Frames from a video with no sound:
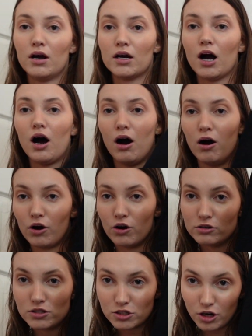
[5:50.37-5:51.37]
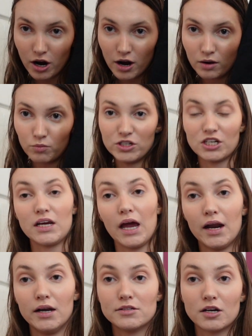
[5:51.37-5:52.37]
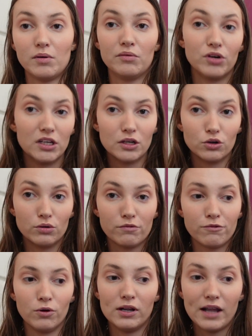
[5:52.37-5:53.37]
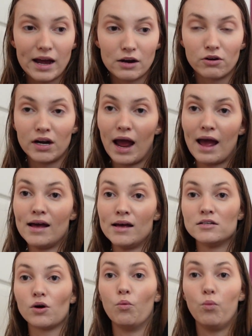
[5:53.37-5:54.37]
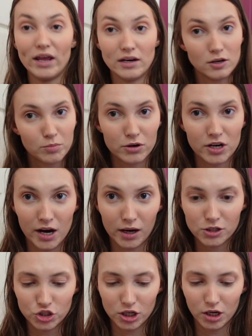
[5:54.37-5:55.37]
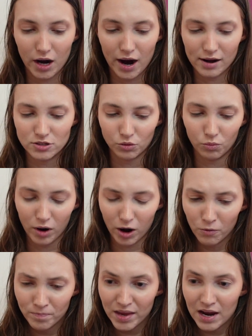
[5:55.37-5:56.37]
cargo skirt, which again is going to be really good for layering and wind protection as well.